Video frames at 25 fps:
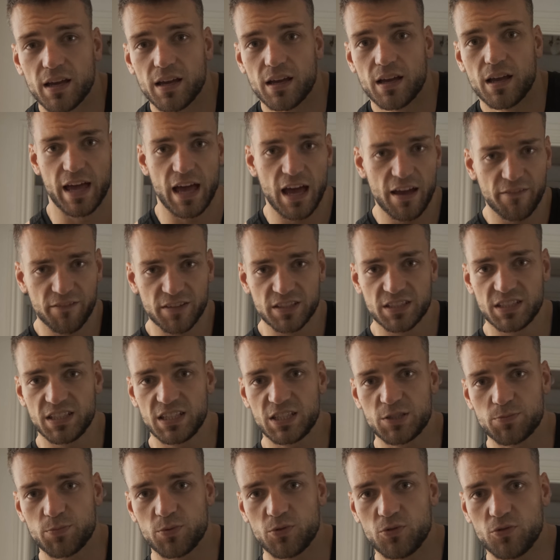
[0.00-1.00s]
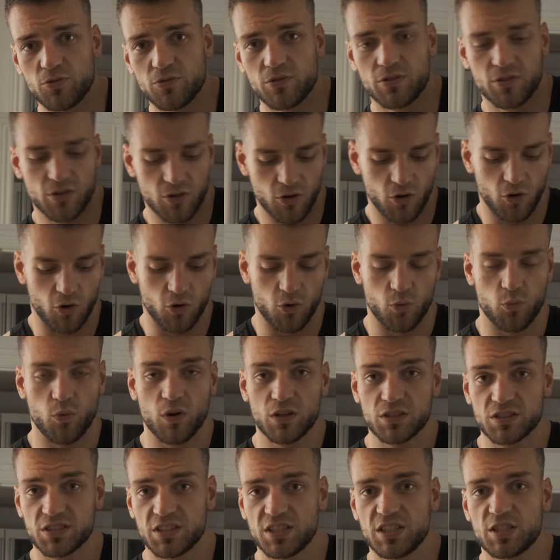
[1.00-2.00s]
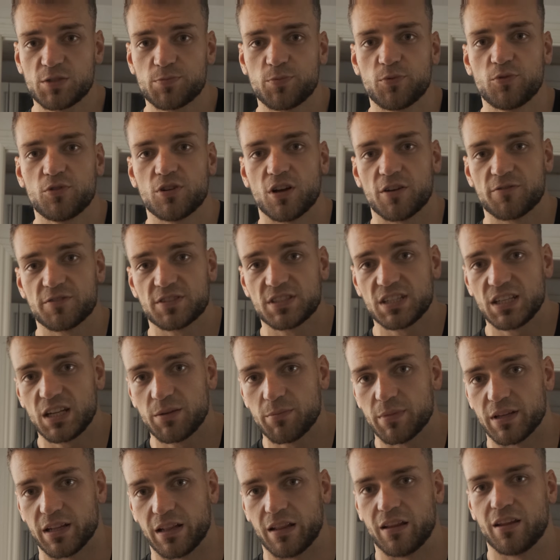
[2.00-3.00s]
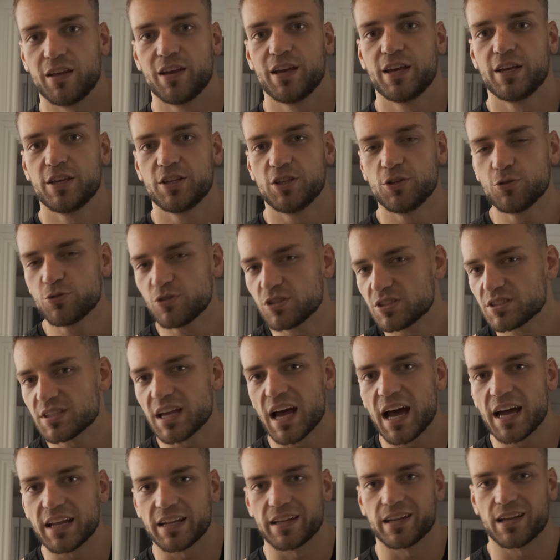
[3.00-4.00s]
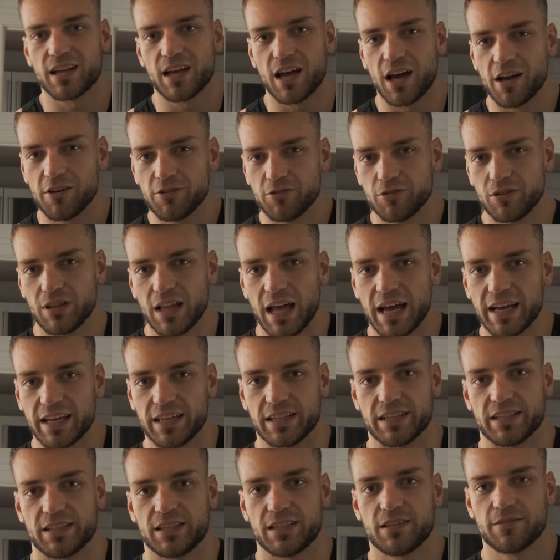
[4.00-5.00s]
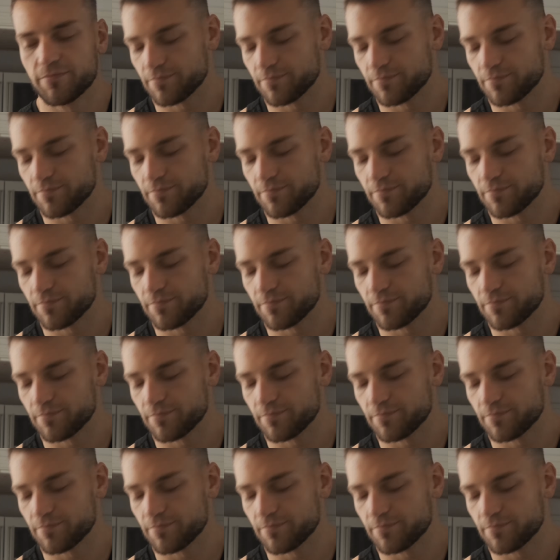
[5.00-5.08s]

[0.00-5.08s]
Half a teaspoon or 1 teaspoon of cinnamon. You decide how you like it.